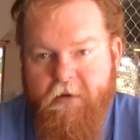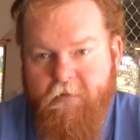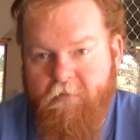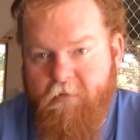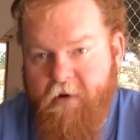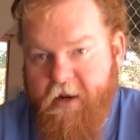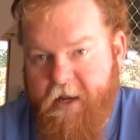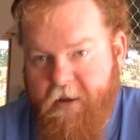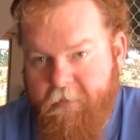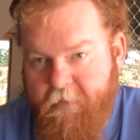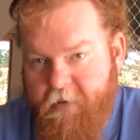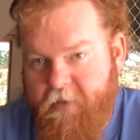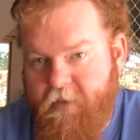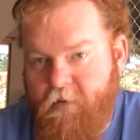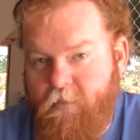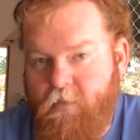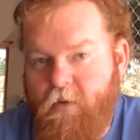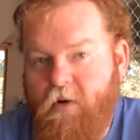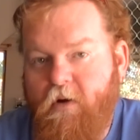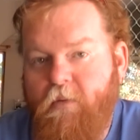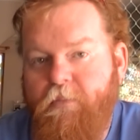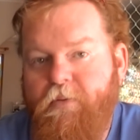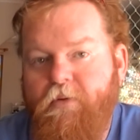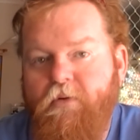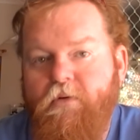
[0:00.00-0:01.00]
recommend the
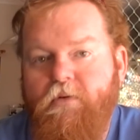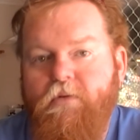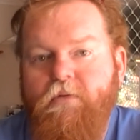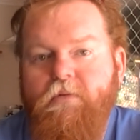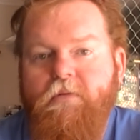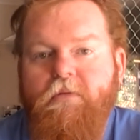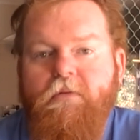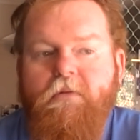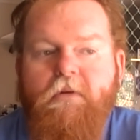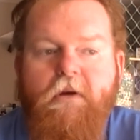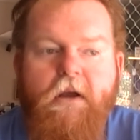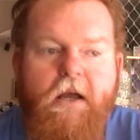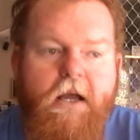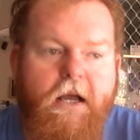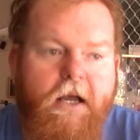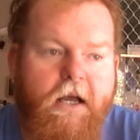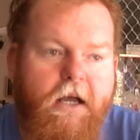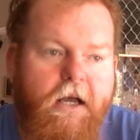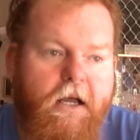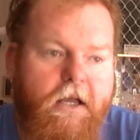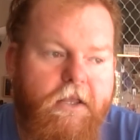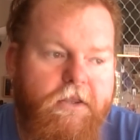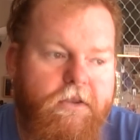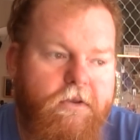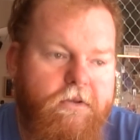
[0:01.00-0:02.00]
whirlpool,
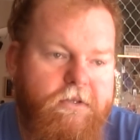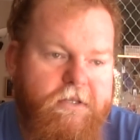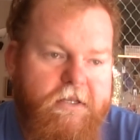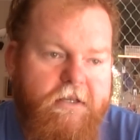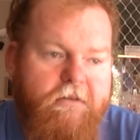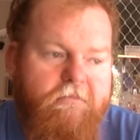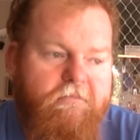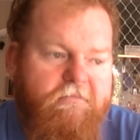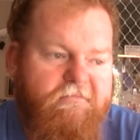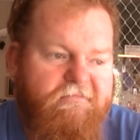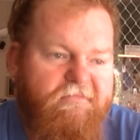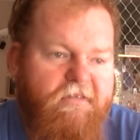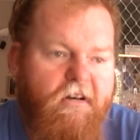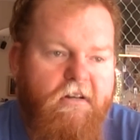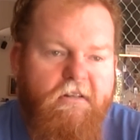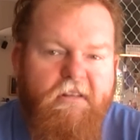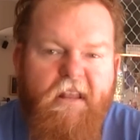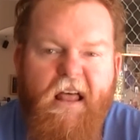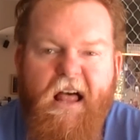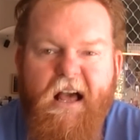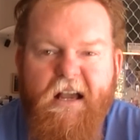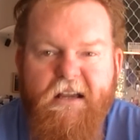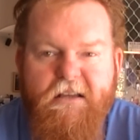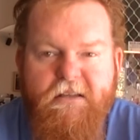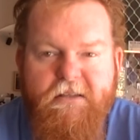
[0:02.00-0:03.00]
using not
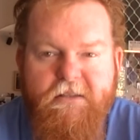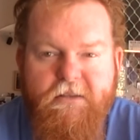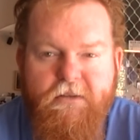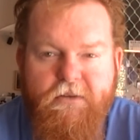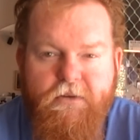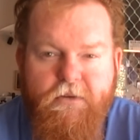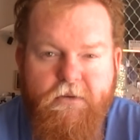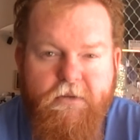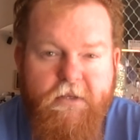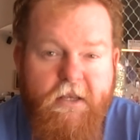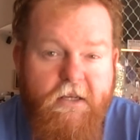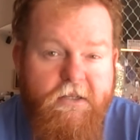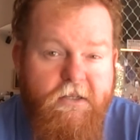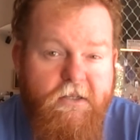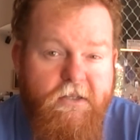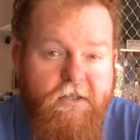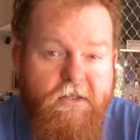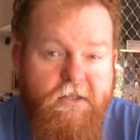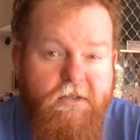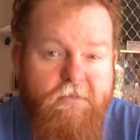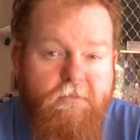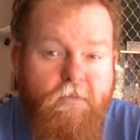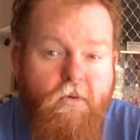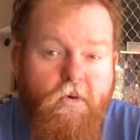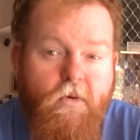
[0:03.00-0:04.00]
lagers to do such a
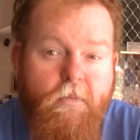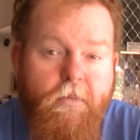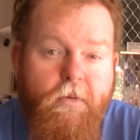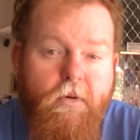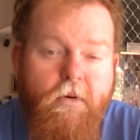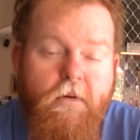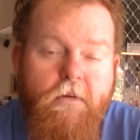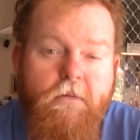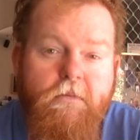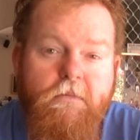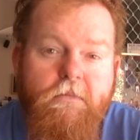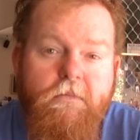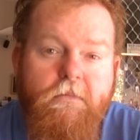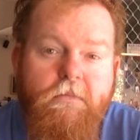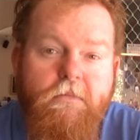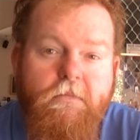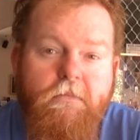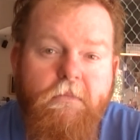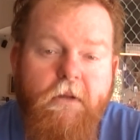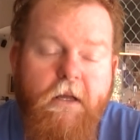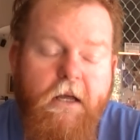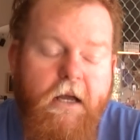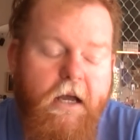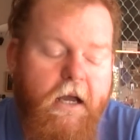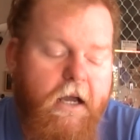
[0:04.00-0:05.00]
small boil,
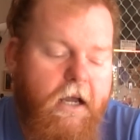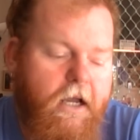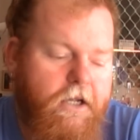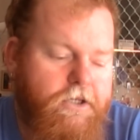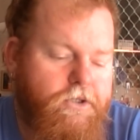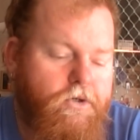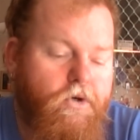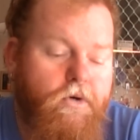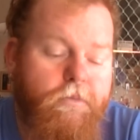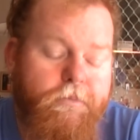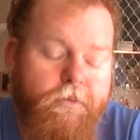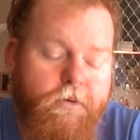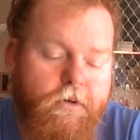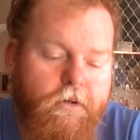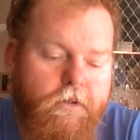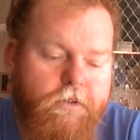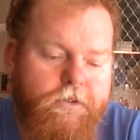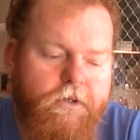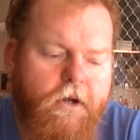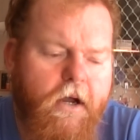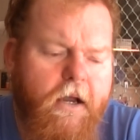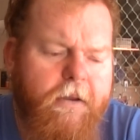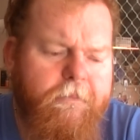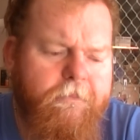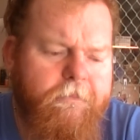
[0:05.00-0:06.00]
a short boil
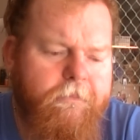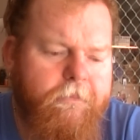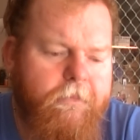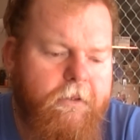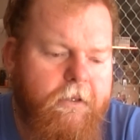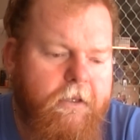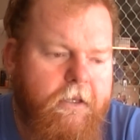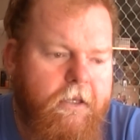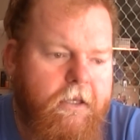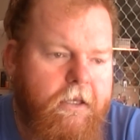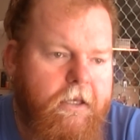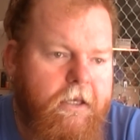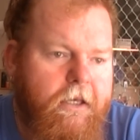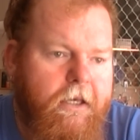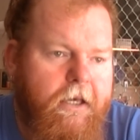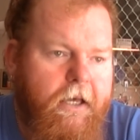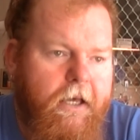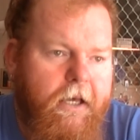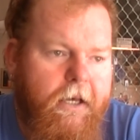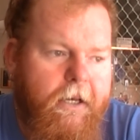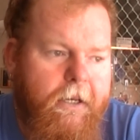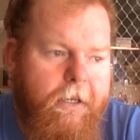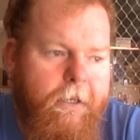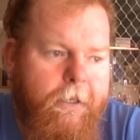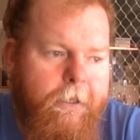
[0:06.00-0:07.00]
time,
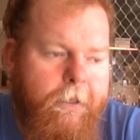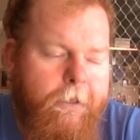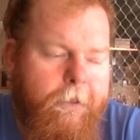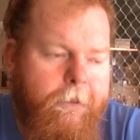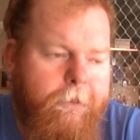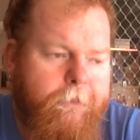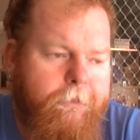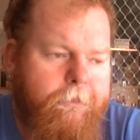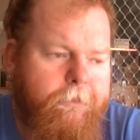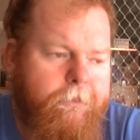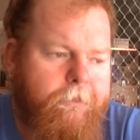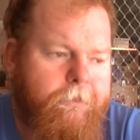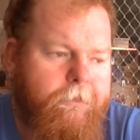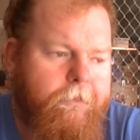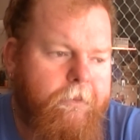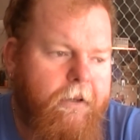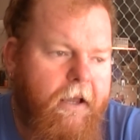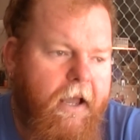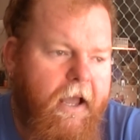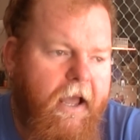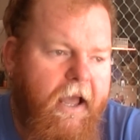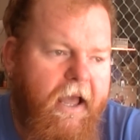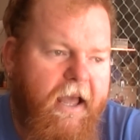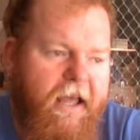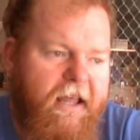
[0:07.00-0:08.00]

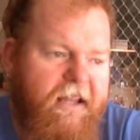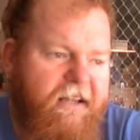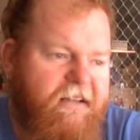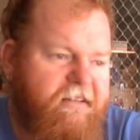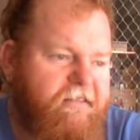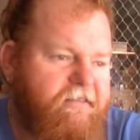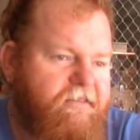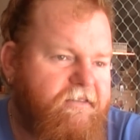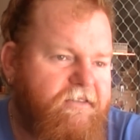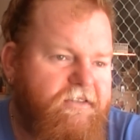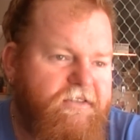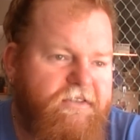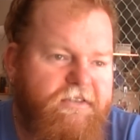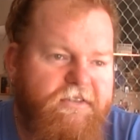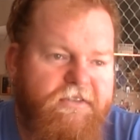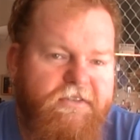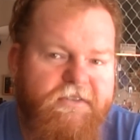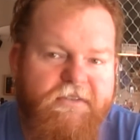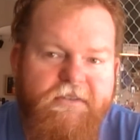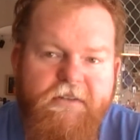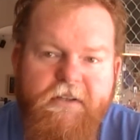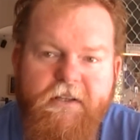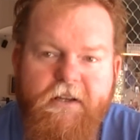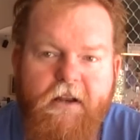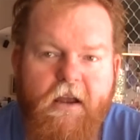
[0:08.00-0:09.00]
and
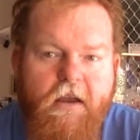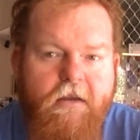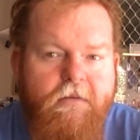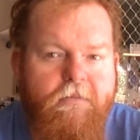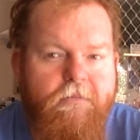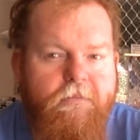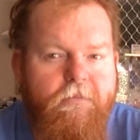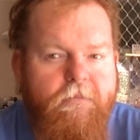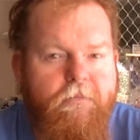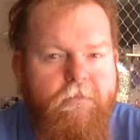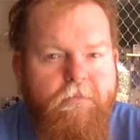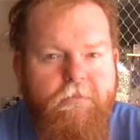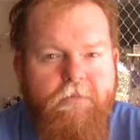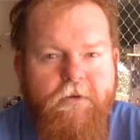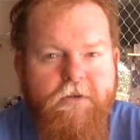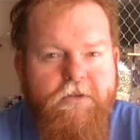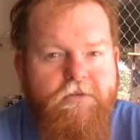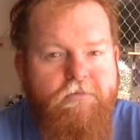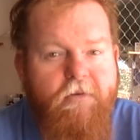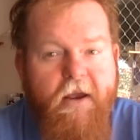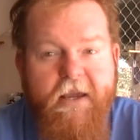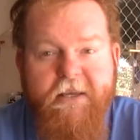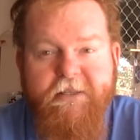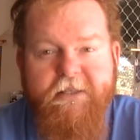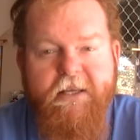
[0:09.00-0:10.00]
you know,
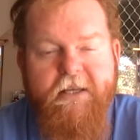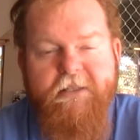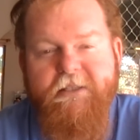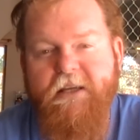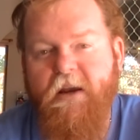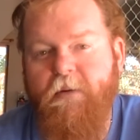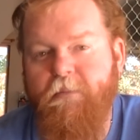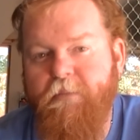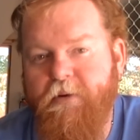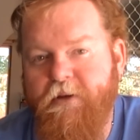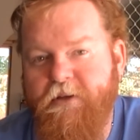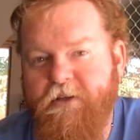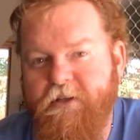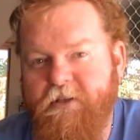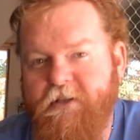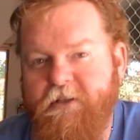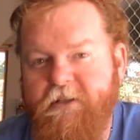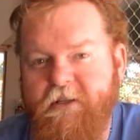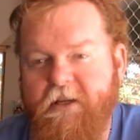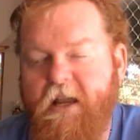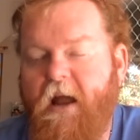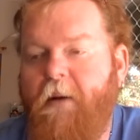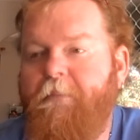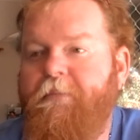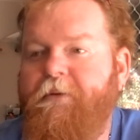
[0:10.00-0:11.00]
just raise that temperature
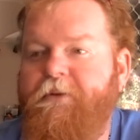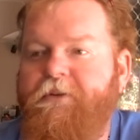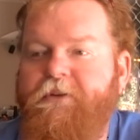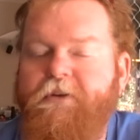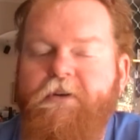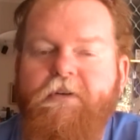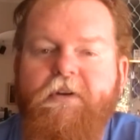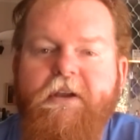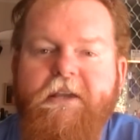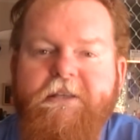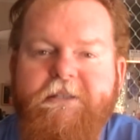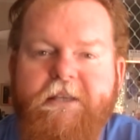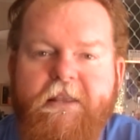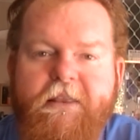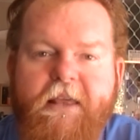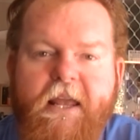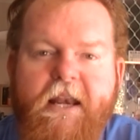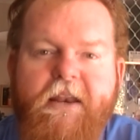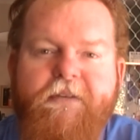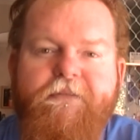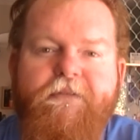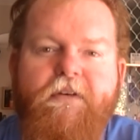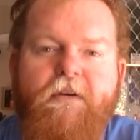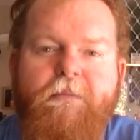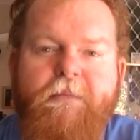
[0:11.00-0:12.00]
just a couple of degrees at the
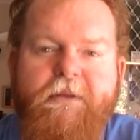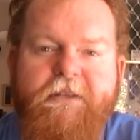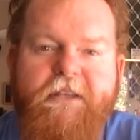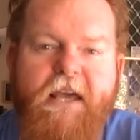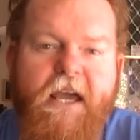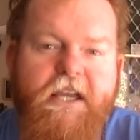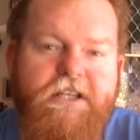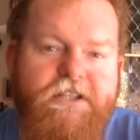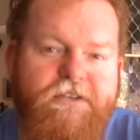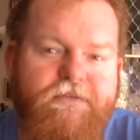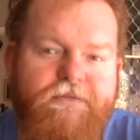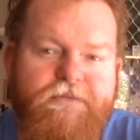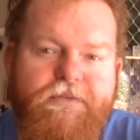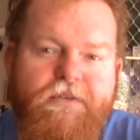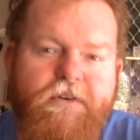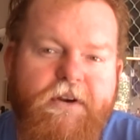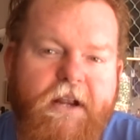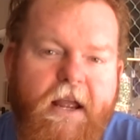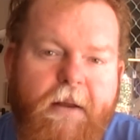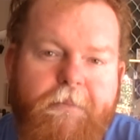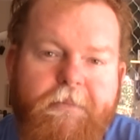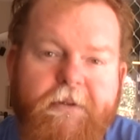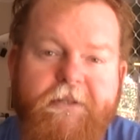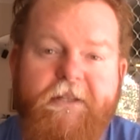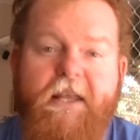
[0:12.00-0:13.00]
end of fermentation for a
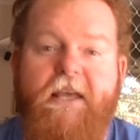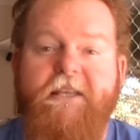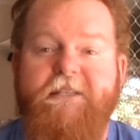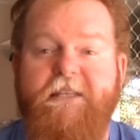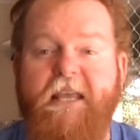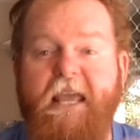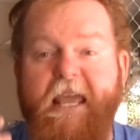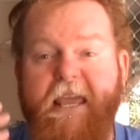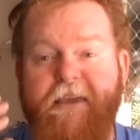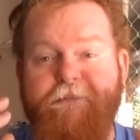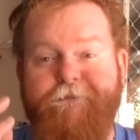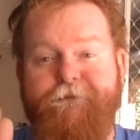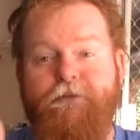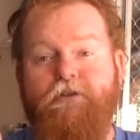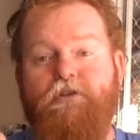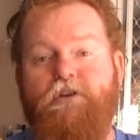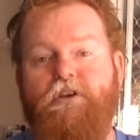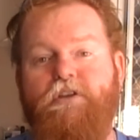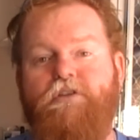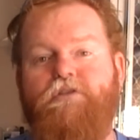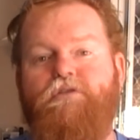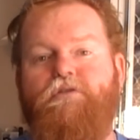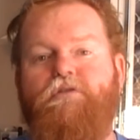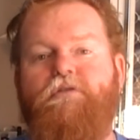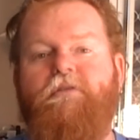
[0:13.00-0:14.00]
couple of days, if you
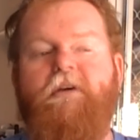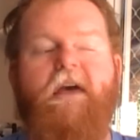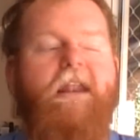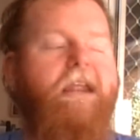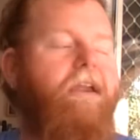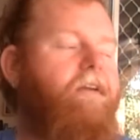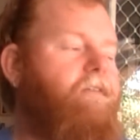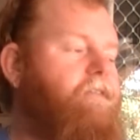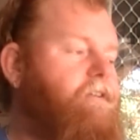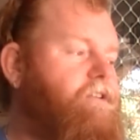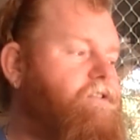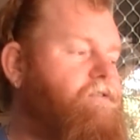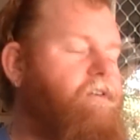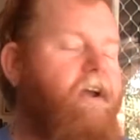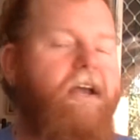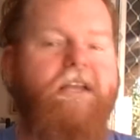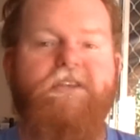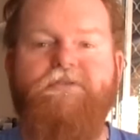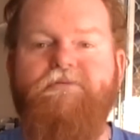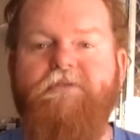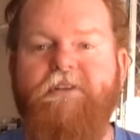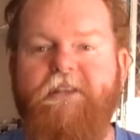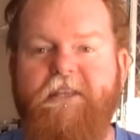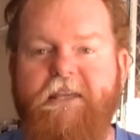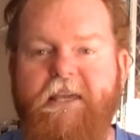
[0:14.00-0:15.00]
can do that. Here in Australia
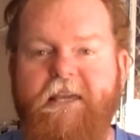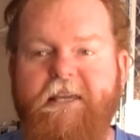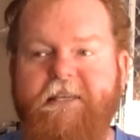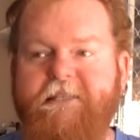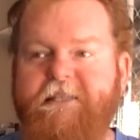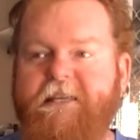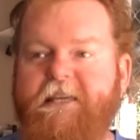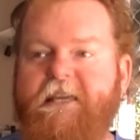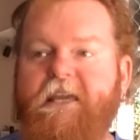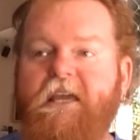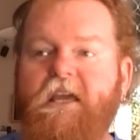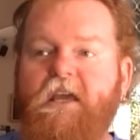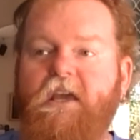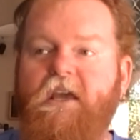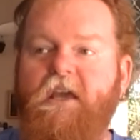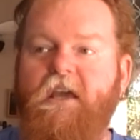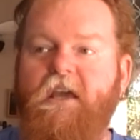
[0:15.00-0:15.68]
it's really easy.